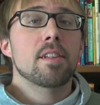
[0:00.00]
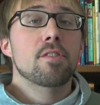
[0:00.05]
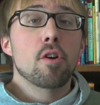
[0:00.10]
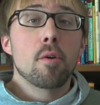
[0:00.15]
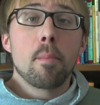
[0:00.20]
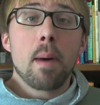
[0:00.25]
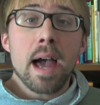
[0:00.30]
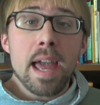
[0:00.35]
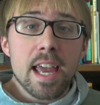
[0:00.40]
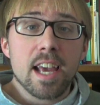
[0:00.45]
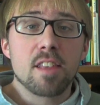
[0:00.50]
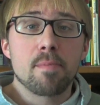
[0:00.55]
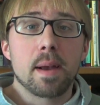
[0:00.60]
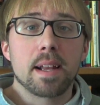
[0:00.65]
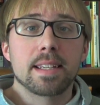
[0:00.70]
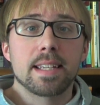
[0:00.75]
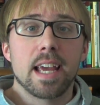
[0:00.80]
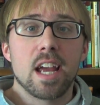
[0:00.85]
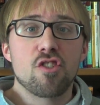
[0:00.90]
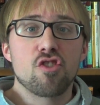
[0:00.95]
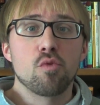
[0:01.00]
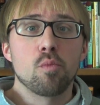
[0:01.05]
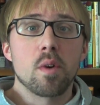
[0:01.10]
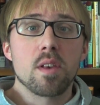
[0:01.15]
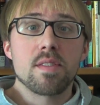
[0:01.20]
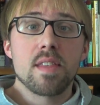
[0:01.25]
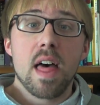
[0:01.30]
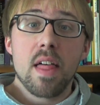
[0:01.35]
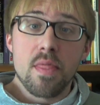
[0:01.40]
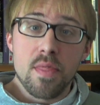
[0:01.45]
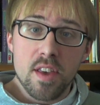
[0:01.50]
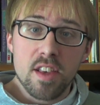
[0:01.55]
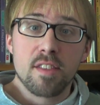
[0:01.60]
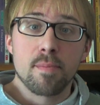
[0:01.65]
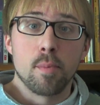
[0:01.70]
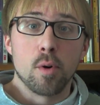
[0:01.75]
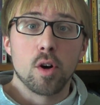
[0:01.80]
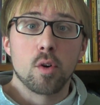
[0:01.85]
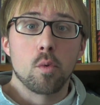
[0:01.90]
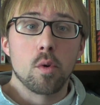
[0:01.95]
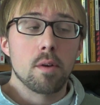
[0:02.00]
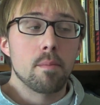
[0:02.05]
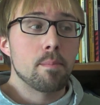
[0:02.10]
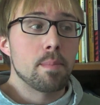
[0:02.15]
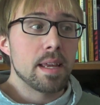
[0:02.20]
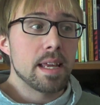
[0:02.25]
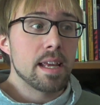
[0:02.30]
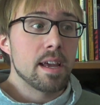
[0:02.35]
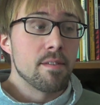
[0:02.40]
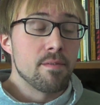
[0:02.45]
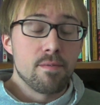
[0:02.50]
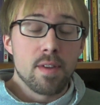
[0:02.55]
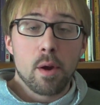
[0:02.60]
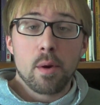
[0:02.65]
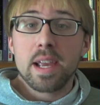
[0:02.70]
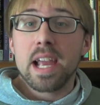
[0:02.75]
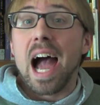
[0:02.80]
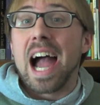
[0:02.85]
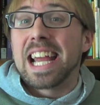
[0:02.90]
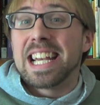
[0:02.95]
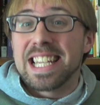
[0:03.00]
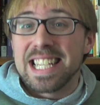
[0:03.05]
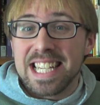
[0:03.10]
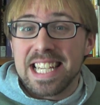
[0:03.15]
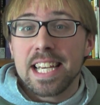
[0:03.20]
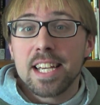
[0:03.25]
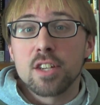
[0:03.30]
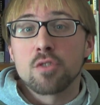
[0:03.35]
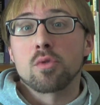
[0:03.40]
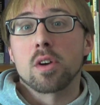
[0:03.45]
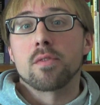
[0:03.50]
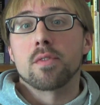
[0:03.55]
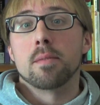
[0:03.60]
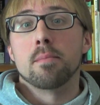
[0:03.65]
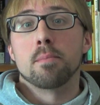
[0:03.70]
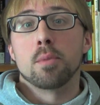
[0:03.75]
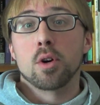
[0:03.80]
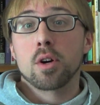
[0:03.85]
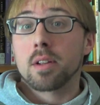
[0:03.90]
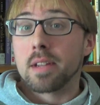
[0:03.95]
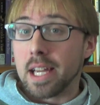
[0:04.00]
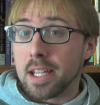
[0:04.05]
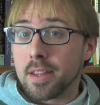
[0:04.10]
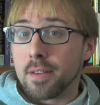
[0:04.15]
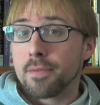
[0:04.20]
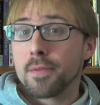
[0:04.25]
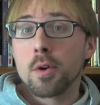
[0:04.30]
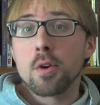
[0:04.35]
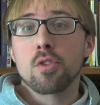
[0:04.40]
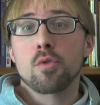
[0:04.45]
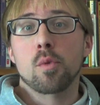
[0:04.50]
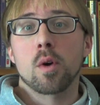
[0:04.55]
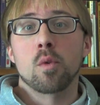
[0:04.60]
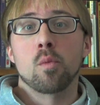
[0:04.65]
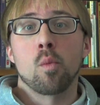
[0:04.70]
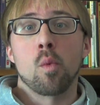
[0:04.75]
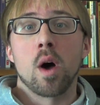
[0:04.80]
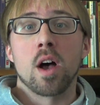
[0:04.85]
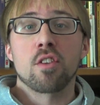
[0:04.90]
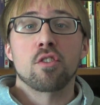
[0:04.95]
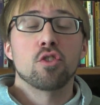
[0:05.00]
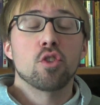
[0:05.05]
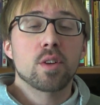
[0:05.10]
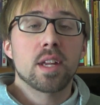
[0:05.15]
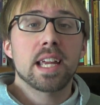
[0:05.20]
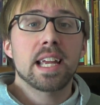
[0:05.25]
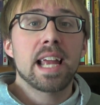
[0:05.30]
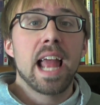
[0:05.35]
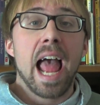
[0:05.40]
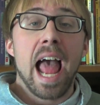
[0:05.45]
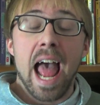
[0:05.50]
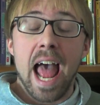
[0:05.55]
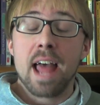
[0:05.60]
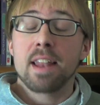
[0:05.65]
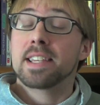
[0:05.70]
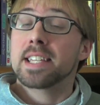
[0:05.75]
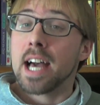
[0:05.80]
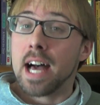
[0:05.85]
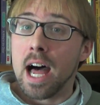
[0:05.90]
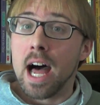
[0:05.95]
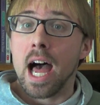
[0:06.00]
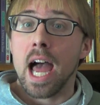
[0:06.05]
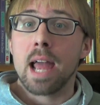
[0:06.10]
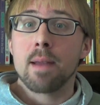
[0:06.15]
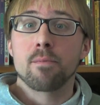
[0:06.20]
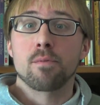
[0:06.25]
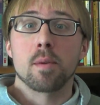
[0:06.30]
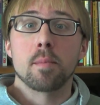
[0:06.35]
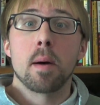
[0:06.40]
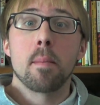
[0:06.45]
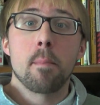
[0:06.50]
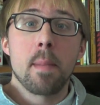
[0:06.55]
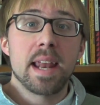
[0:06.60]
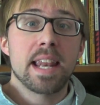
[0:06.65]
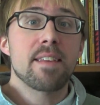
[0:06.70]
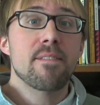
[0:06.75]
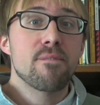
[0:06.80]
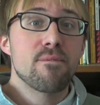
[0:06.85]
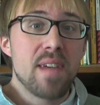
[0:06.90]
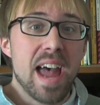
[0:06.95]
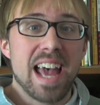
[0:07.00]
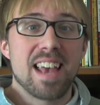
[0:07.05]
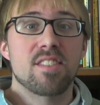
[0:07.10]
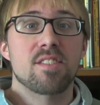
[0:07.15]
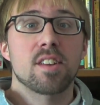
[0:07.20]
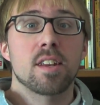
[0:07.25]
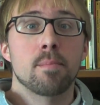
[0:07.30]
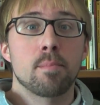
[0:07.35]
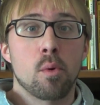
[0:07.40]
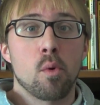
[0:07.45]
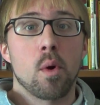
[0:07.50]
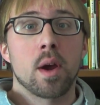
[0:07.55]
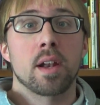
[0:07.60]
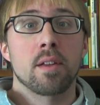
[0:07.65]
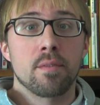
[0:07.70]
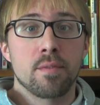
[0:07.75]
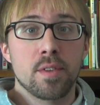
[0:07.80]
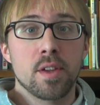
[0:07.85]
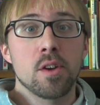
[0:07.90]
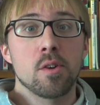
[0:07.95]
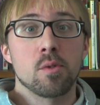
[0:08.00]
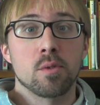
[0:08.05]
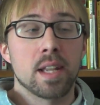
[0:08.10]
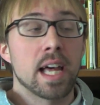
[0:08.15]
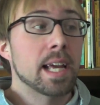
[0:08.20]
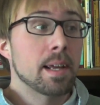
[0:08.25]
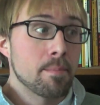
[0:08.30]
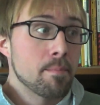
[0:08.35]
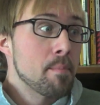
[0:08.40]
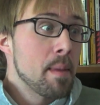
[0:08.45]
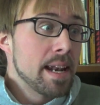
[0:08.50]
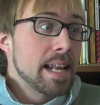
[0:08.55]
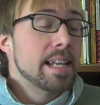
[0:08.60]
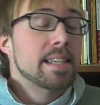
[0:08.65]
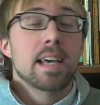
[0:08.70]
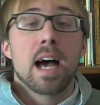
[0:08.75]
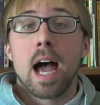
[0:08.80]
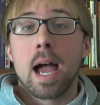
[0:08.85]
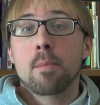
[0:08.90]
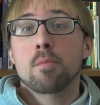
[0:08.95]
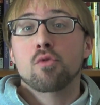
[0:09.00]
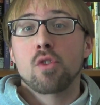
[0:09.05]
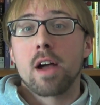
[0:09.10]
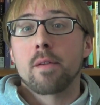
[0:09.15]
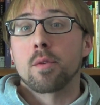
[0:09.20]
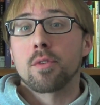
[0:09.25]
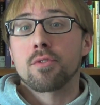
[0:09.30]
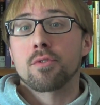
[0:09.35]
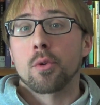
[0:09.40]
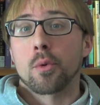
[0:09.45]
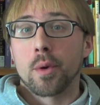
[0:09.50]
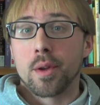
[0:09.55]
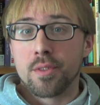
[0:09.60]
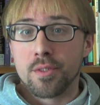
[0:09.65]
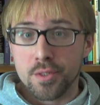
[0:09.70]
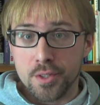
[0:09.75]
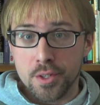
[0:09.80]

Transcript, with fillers: And so, my expectation was that this book would be a very idea driven book like the first one was, looking at time from a many faceted point of view, like many time travel stories